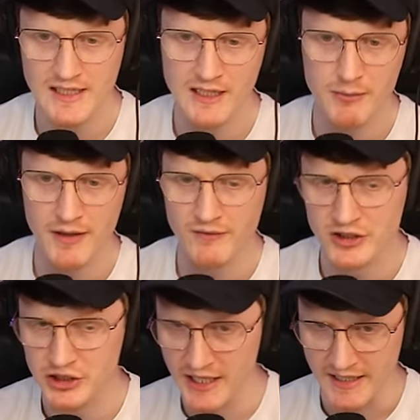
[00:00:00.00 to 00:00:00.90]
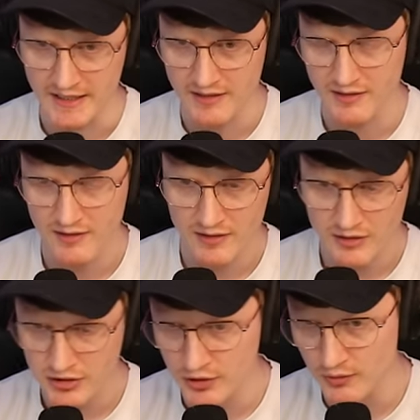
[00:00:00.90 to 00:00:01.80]
added a bit of shake
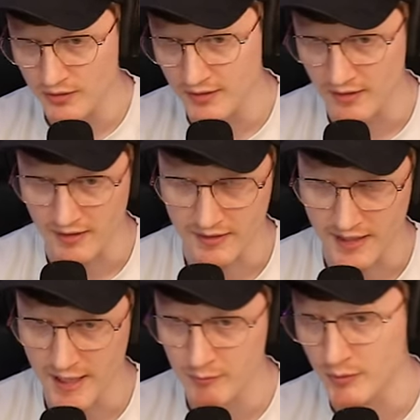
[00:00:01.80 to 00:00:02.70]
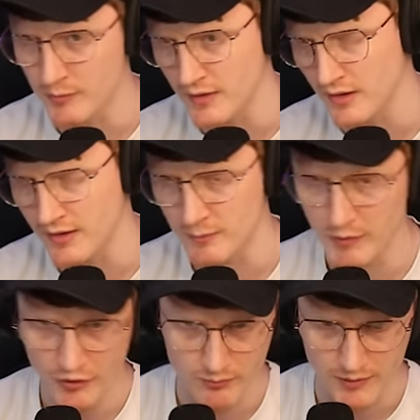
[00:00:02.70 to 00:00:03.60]
to the like the camera, like the
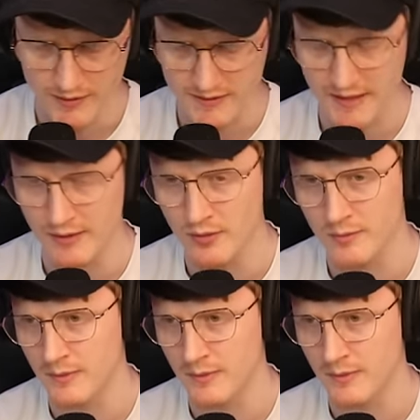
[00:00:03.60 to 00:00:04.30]
movements, then it would have